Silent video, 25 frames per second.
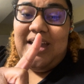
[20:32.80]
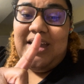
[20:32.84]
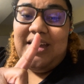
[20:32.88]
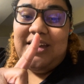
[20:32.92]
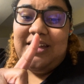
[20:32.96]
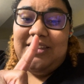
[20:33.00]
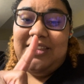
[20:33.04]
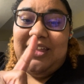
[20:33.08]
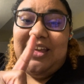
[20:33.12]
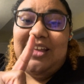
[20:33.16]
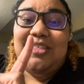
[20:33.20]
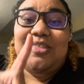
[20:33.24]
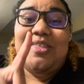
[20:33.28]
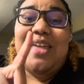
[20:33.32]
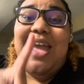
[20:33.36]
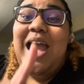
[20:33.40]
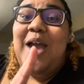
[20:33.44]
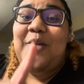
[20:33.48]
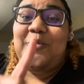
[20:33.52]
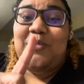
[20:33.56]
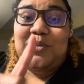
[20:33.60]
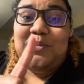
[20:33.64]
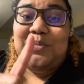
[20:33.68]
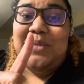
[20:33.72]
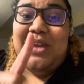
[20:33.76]
like that
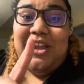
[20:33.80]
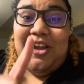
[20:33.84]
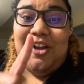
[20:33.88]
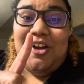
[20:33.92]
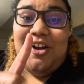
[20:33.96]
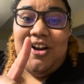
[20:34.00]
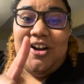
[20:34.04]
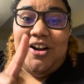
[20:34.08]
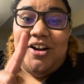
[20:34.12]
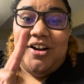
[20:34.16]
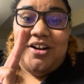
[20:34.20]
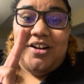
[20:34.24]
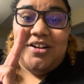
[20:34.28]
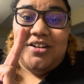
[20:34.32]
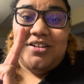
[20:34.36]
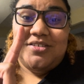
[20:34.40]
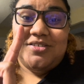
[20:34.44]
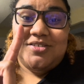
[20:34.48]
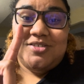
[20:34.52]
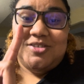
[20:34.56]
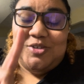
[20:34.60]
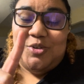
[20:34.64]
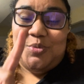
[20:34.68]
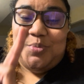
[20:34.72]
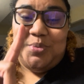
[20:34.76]
would make her
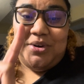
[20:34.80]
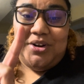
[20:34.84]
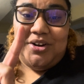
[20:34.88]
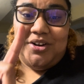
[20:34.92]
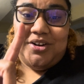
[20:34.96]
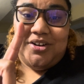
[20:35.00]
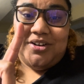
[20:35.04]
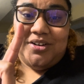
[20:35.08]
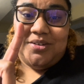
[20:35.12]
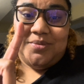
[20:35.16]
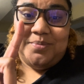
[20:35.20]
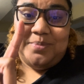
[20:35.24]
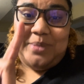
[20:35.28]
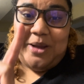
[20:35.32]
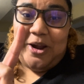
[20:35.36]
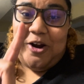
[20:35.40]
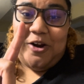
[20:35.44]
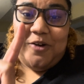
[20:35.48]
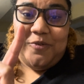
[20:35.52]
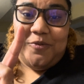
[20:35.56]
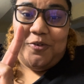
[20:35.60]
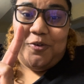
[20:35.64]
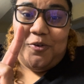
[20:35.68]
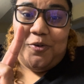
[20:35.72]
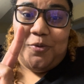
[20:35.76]
super
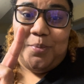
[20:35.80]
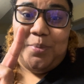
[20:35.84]
powerful,